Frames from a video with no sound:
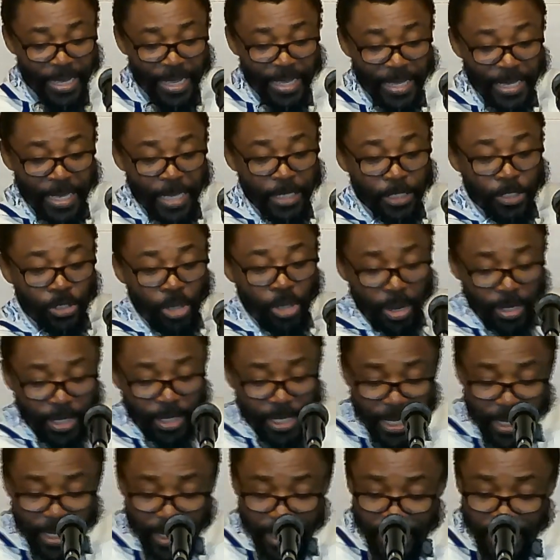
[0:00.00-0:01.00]
his
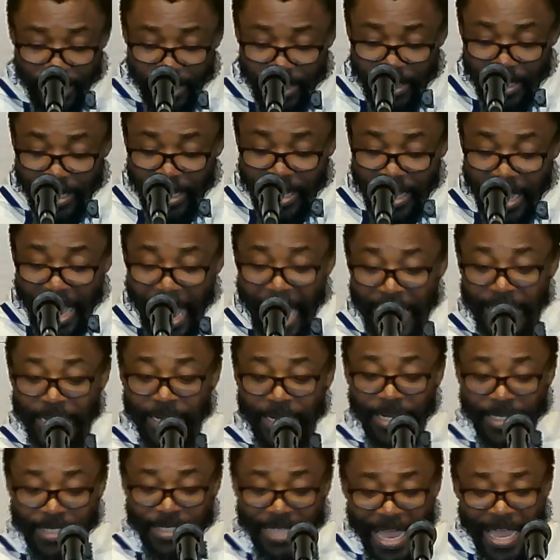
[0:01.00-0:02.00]
donkey, and
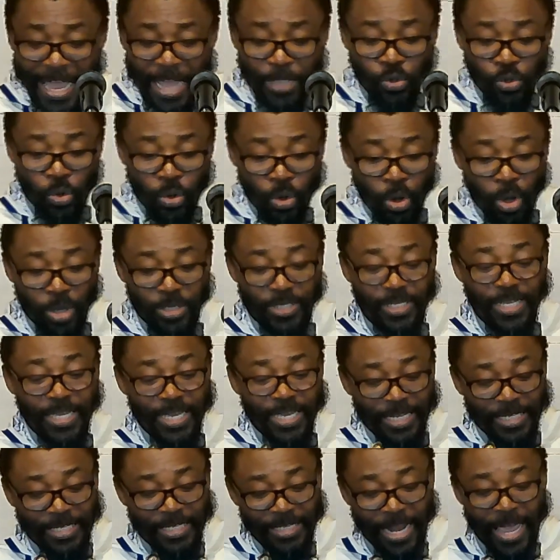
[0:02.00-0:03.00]
the desire to curse
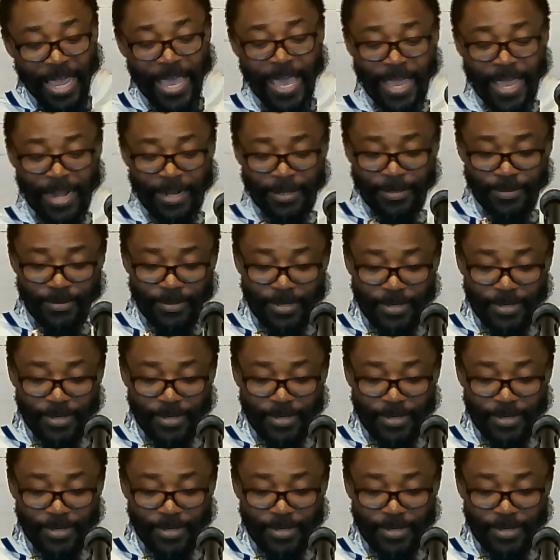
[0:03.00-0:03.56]
Israel.